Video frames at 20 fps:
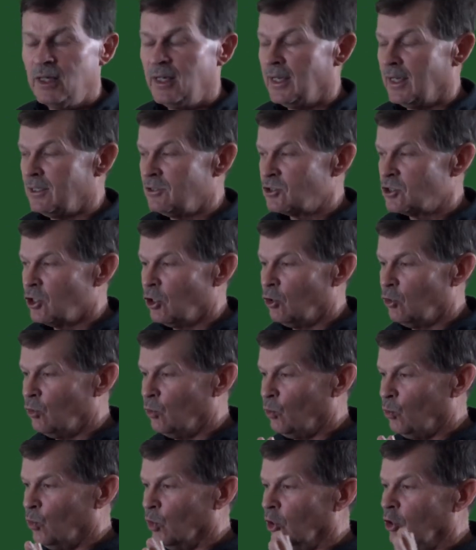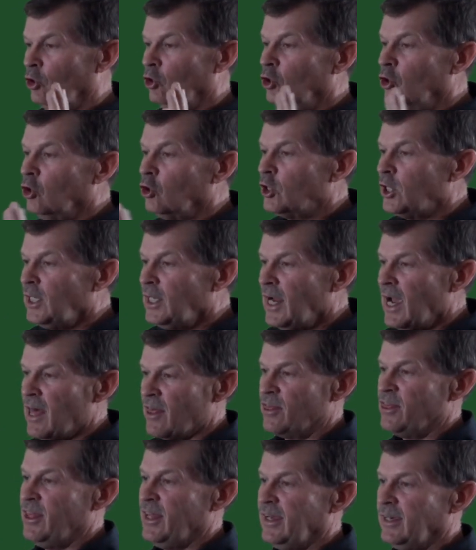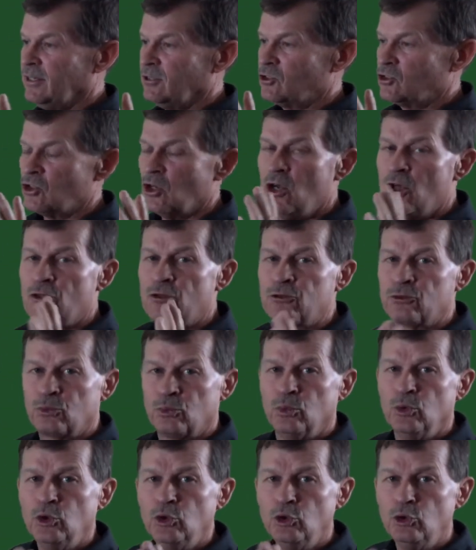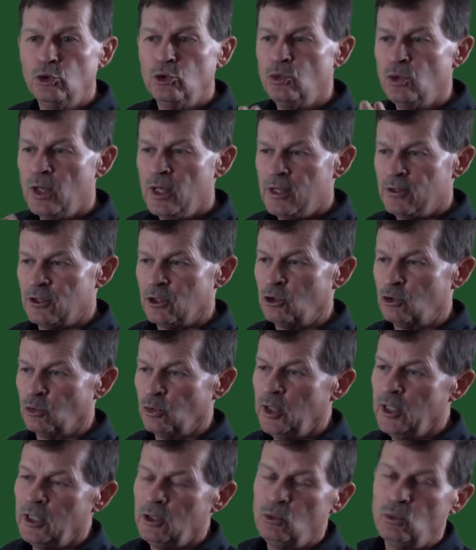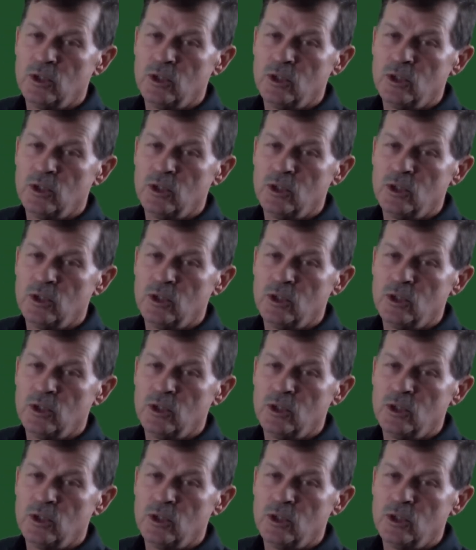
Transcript: and so we're looking at things through the grid,